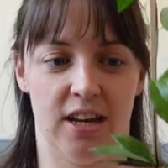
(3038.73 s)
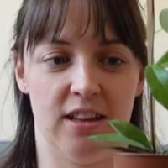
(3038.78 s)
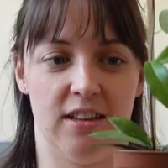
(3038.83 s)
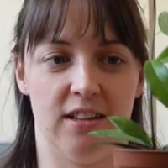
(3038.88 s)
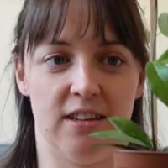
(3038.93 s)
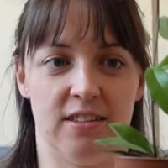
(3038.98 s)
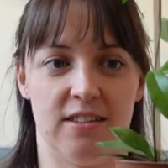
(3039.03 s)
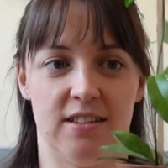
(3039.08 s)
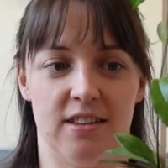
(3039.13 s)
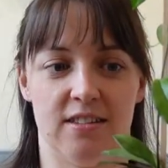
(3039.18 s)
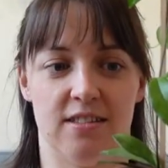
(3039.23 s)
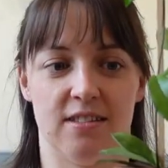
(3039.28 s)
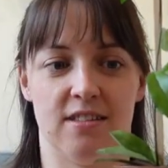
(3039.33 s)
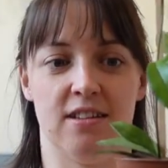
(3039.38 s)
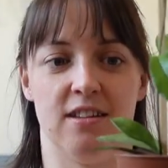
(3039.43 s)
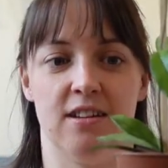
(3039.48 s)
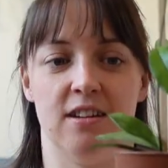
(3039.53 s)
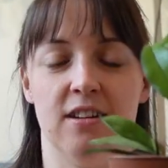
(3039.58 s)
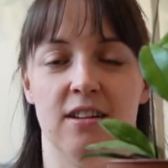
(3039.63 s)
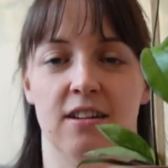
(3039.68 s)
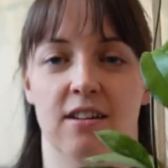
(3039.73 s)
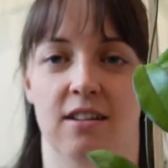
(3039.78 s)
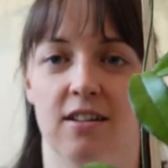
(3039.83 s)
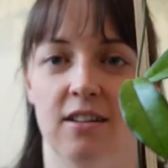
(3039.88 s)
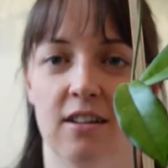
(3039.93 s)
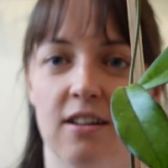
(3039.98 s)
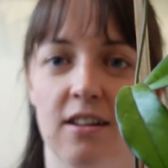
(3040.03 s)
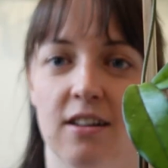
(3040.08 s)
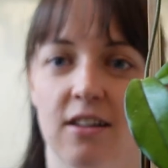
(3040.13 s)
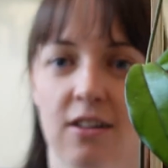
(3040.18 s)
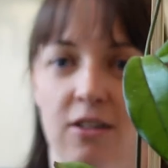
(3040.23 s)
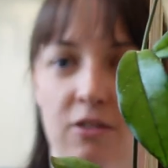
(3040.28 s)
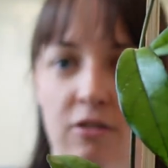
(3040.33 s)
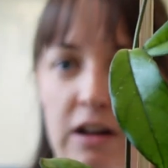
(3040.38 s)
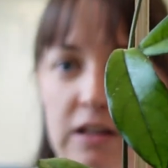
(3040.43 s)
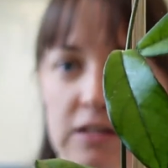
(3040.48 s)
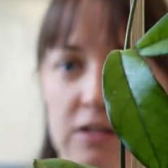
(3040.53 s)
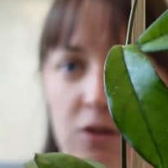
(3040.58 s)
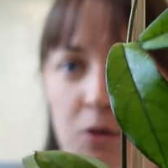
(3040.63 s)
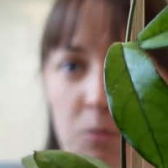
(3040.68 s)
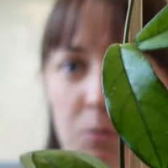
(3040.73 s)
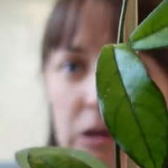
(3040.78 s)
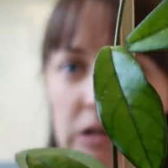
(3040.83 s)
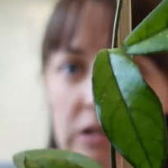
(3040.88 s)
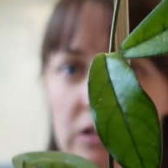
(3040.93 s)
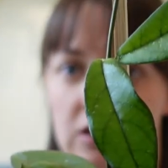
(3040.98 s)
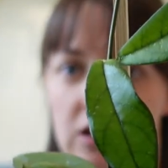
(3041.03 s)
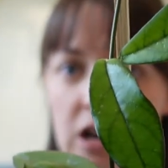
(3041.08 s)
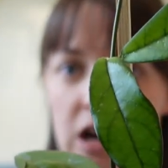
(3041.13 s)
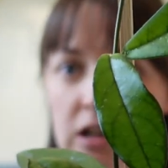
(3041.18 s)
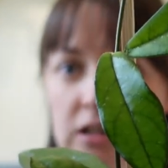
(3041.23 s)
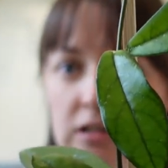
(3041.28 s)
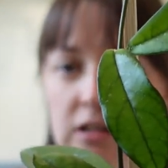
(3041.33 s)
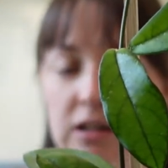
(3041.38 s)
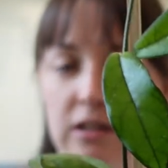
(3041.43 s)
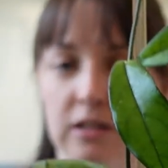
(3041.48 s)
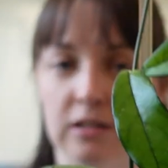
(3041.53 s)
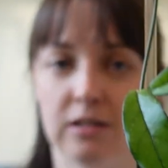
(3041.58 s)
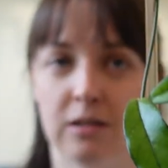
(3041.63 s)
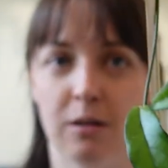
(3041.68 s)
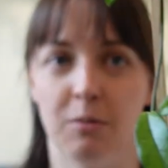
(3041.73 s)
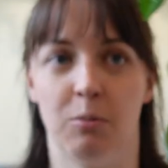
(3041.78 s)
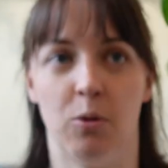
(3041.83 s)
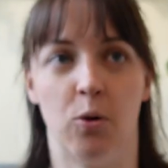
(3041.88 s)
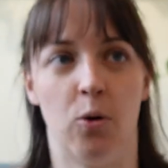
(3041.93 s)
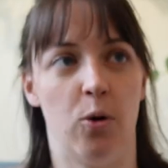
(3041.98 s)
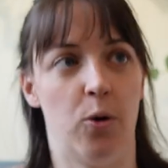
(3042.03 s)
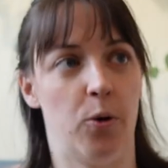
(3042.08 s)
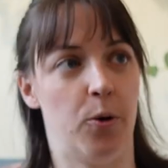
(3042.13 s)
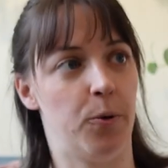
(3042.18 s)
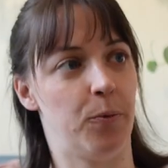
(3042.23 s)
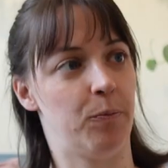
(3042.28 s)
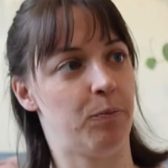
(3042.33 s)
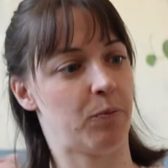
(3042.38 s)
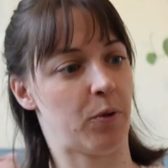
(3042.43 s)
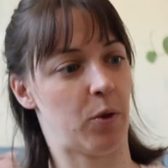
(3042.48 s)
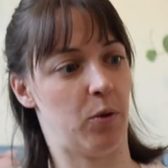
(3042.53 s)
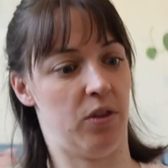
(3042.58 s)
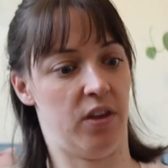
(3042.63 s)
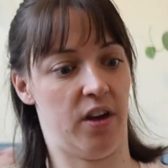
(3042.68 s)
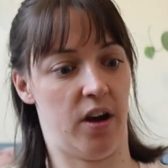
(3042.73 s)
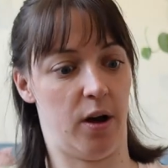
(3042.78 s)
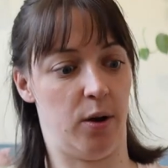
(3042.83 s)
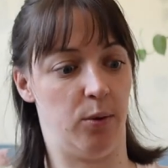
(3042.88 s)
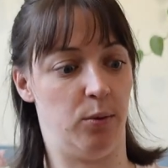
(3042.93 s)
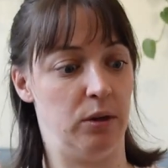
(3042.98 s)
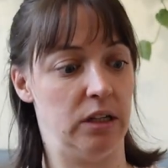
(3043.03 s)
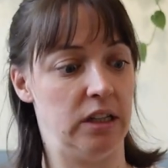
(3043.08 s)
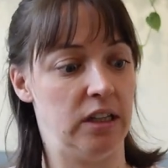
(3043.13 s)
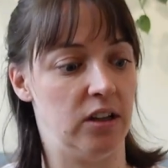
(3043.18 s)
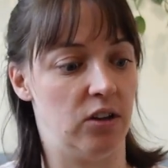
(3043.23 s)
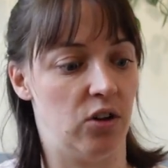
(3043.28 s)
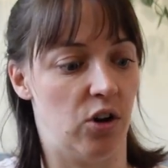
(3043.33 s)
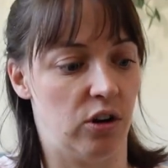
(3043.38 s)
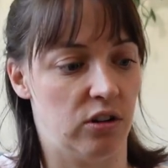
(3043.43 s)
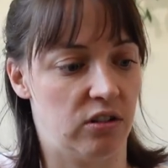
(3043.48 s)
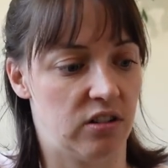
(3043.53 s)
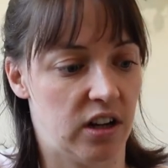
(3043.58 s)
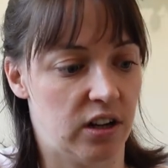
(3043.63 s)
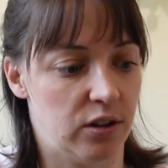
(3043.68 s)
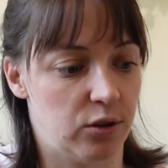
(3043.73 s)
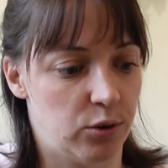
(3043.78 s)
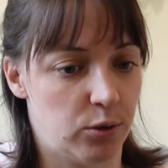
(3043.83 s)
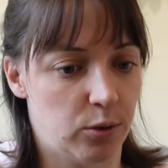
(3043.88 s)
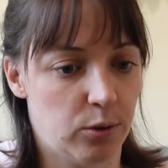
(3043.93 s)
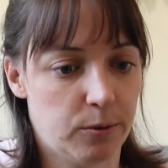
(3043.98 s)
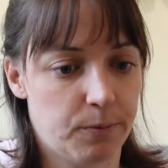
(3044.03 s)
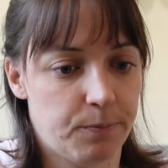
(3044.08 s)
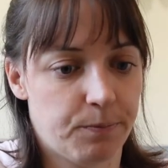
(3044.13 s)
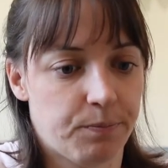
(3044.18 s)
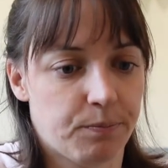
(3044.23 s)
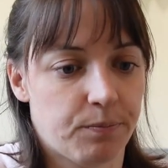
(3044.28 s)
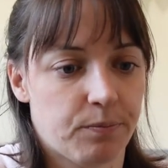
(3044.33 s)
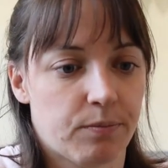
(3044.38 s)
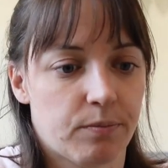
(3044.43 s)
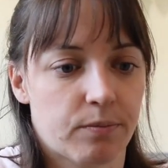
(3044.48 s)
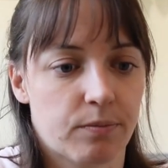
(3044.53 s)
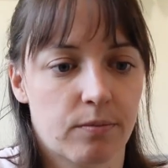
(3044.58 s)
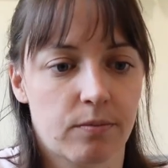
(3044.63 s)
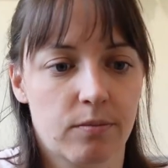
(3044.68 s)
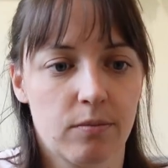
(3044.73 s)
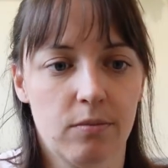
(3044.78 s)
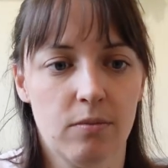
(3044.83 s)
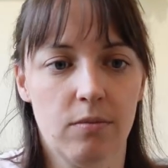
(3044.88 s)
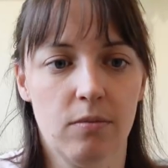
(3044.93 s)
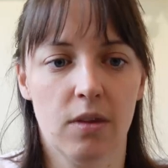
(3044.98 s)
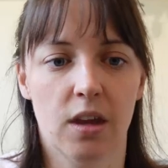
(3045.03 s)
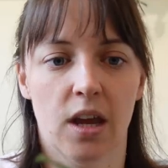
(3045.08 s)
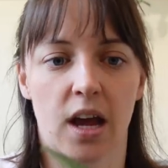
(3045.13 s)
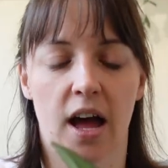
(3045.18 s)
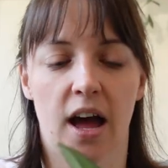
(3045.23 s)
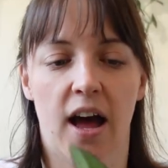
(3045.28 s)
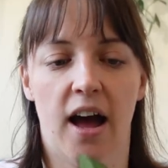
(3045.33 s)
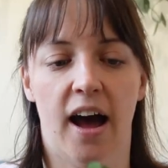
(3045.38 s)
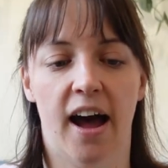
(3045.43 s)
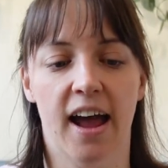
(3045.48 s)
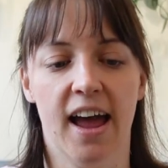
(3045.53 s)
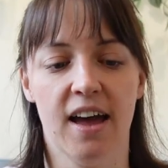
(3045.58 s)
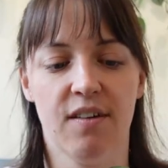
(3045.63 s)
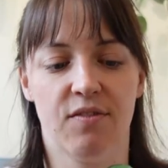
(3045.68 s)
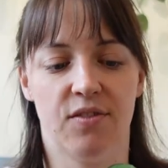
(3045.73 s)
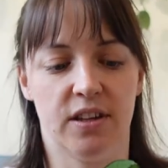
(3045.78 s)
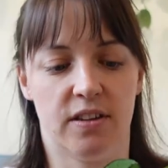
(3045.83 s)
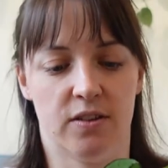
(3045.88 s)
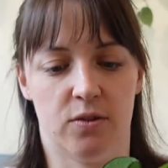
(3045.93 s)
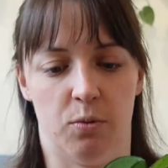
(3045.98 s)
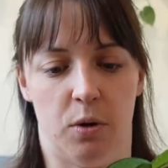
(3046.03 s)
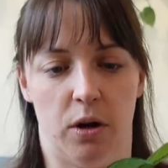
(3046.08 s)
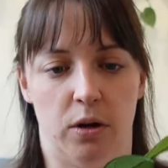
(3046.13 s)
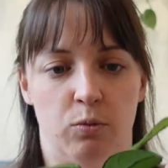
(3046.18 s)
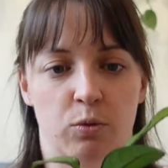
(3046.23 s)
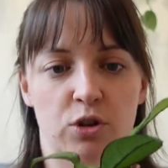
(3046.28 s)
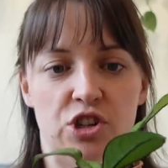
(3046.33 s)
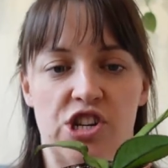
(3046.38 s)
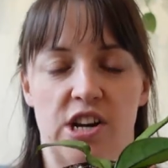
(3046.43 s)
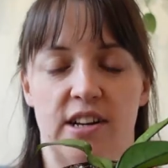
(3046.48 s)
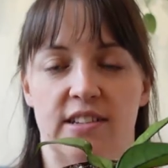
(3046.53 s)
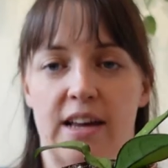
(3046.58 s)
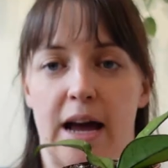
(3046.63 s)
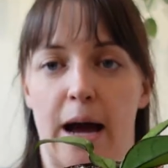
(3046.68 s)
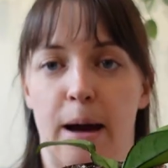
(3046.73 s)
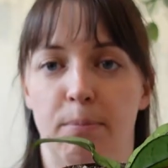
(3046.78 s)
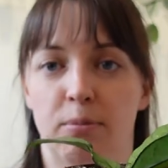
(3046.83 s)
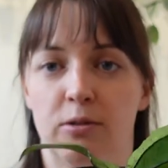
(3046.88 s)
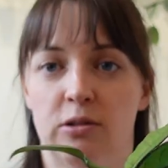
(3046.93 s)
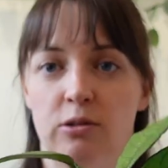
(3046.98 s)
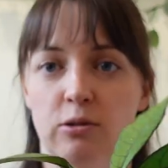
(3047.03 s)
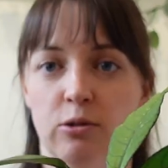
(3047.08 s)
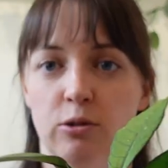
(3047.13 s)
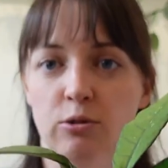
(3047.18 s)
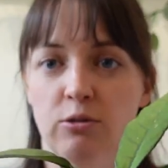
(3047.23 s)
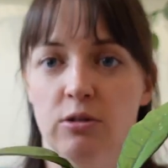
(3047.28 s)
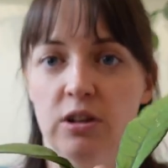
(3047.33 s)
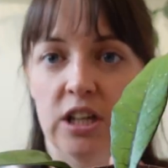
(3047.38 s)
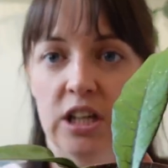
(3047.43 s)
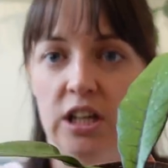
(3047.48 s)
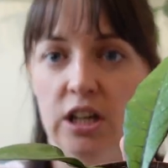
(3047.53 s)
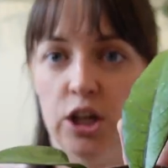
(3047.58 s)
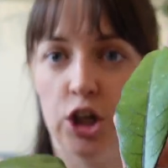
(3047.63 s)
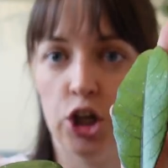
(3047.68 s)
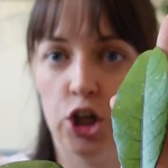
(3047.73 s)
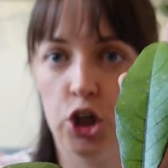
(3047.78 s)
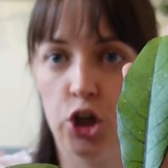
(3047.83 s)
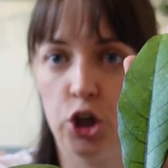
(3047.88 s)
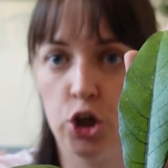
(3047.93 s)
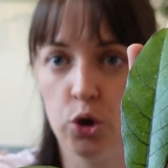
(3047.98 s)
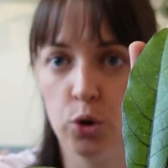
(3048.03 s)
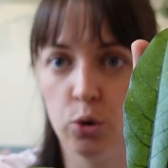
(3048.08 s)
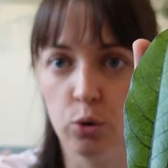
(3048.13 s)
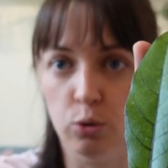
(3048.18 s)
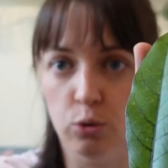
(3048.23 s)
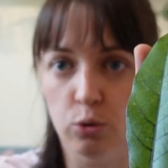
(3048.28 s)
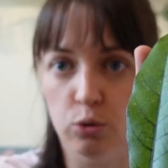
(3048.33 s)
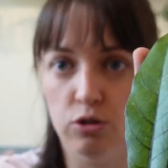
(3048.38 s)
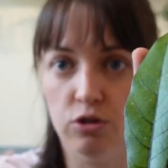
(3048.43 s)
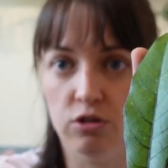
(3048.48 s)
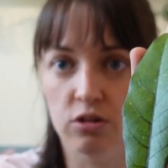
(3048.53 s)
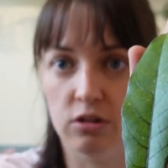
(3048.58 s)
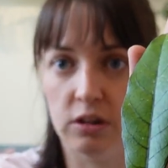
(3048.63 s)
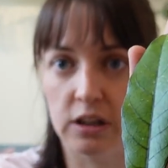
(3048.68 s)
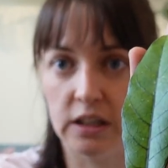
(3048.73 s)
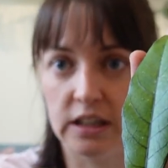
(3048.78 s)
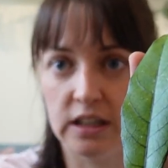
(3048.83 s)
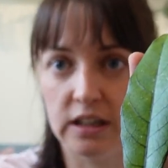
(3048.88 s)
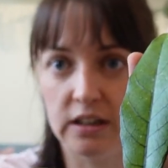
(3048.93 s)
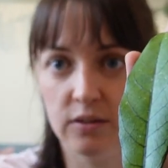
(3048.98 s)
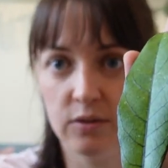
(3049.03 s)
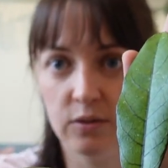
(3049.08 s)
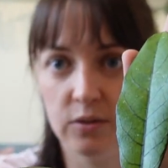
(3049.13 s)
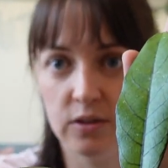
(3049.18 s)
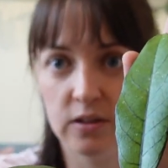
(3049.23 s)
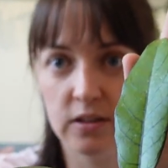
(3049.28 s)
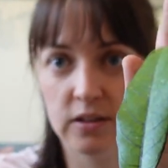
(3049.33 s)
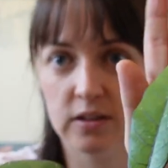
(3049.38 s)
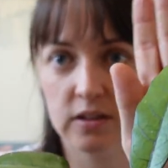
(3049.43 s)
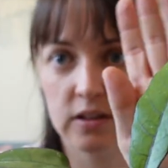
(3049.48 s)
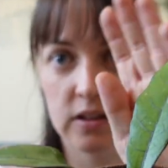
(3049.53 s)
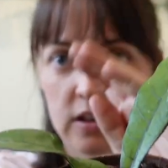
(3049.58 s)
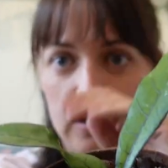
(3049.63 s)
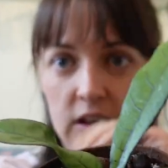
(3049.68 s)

This is the undulata, some more with, yeah, a really long tendril. I have this one, which has absolutely huge leaves.